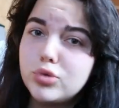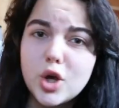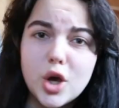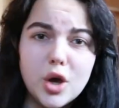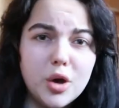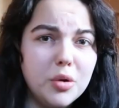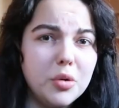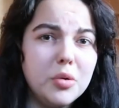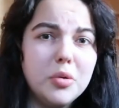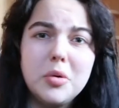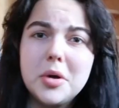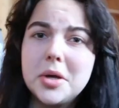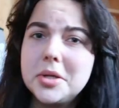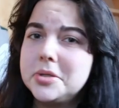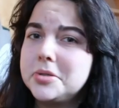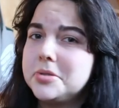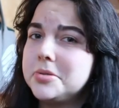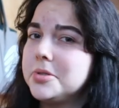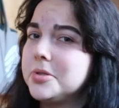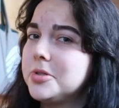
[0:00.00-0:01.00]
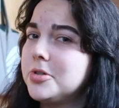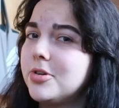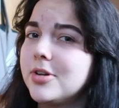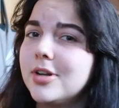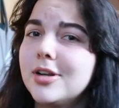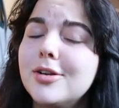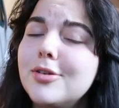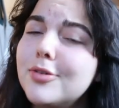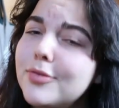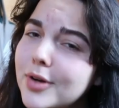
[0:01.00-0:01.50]
go and
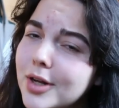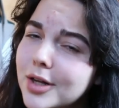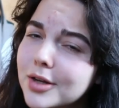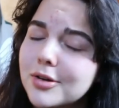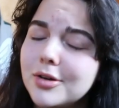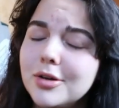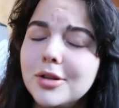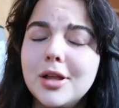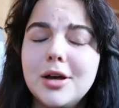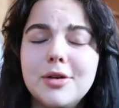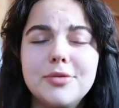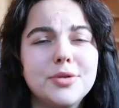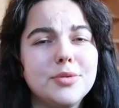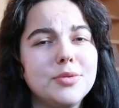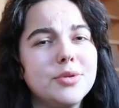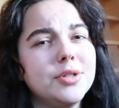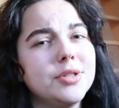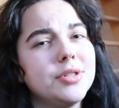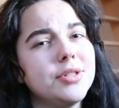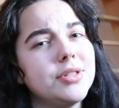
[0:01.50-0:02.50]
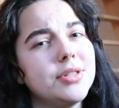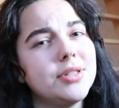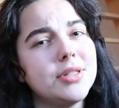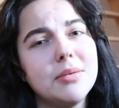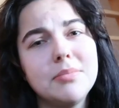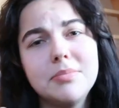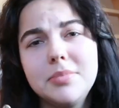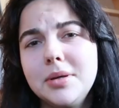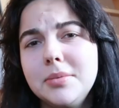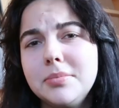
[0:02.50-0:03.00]
drink a lot of alcohol afterwards.
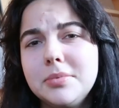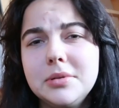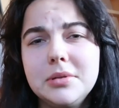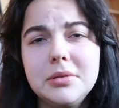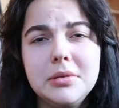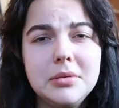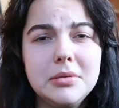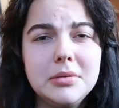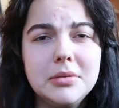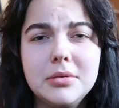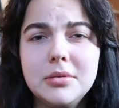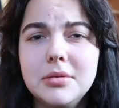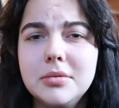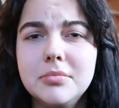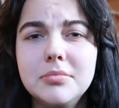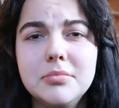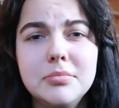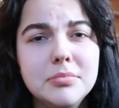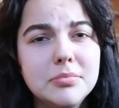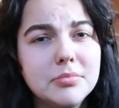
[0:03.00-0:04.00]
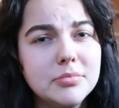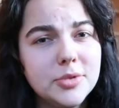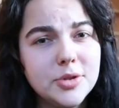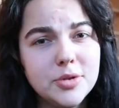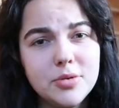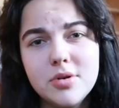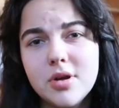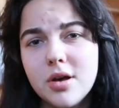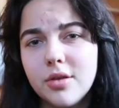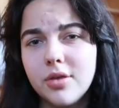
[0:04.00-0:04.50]
Some people will
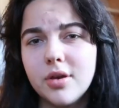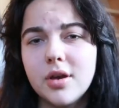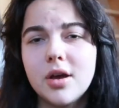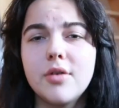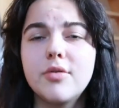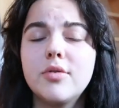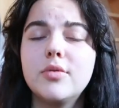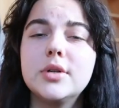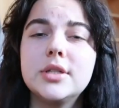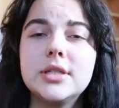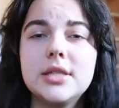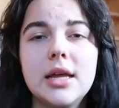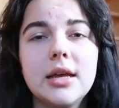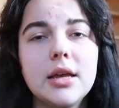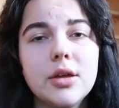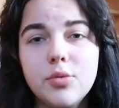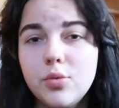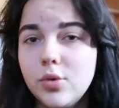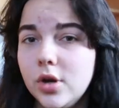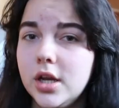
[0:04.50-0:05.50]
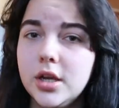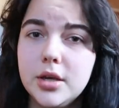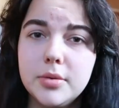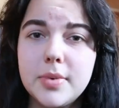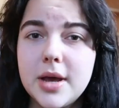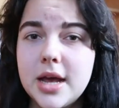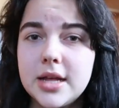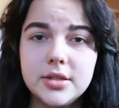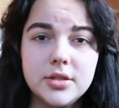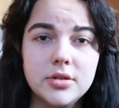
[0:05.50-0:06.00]
do nothing afterwards. Like, it really
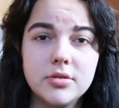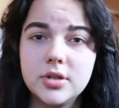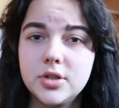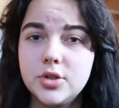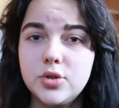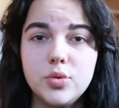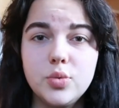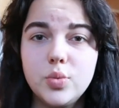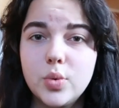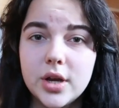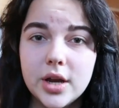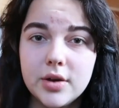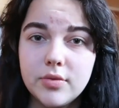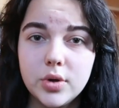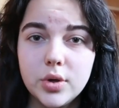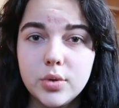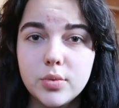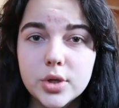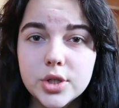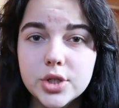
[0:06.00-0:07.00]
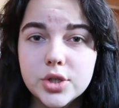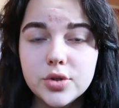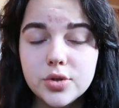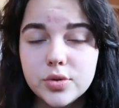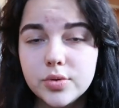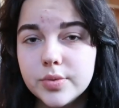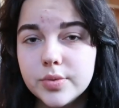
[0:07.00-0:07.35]
depends. You can do whatever you want to